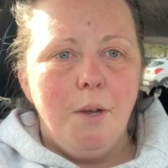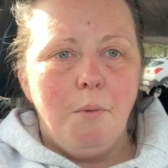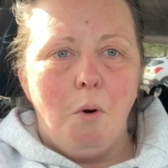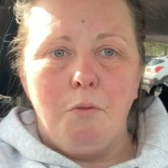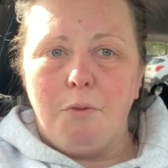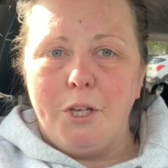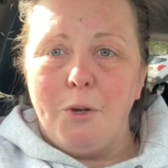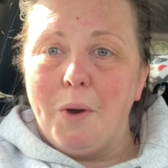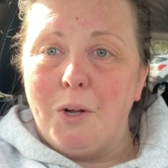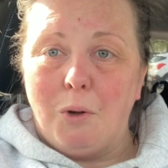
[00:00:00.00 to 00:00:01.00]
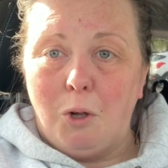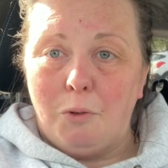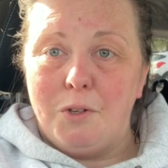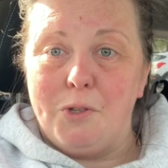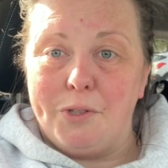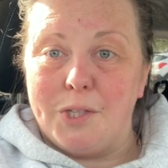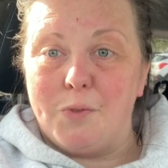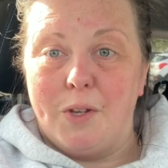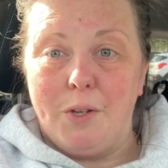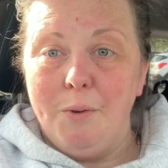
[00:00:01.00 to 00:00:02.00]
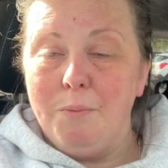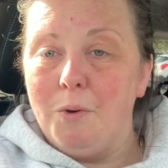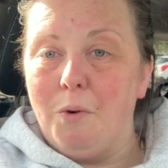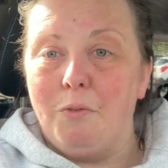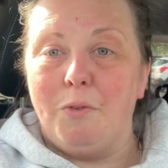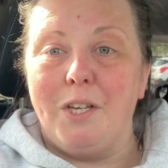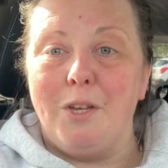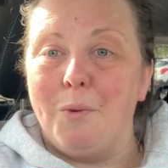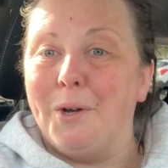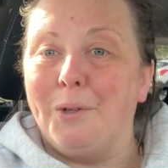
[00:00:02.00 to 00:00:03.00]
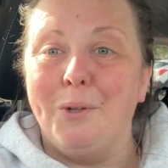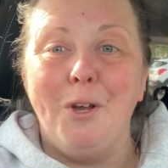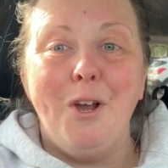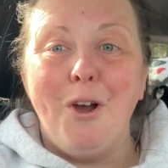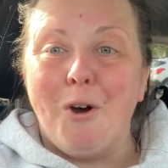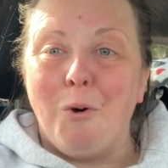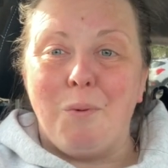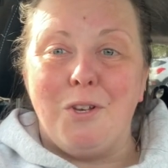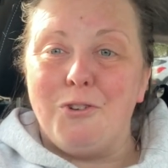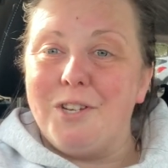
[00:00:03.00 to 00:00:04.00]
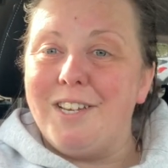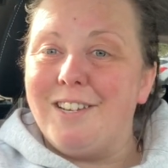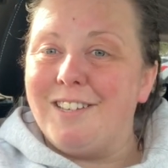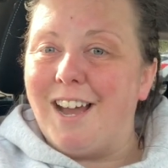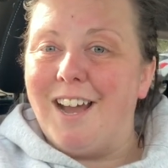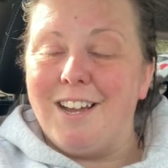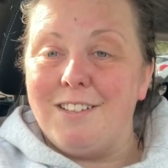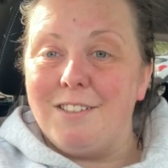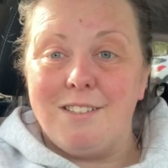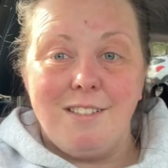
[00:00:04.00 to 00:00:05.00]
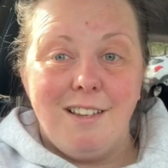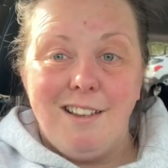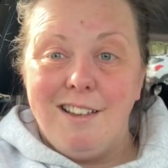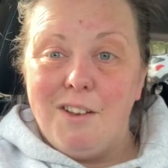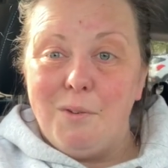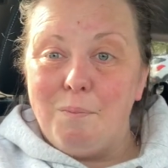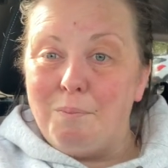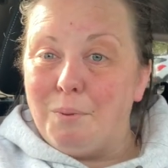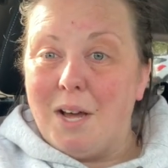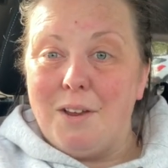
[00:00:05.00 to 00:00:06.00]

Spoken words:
Hopefully you will all have enjoyed this video. Hopefully you will all be intrigued and plan a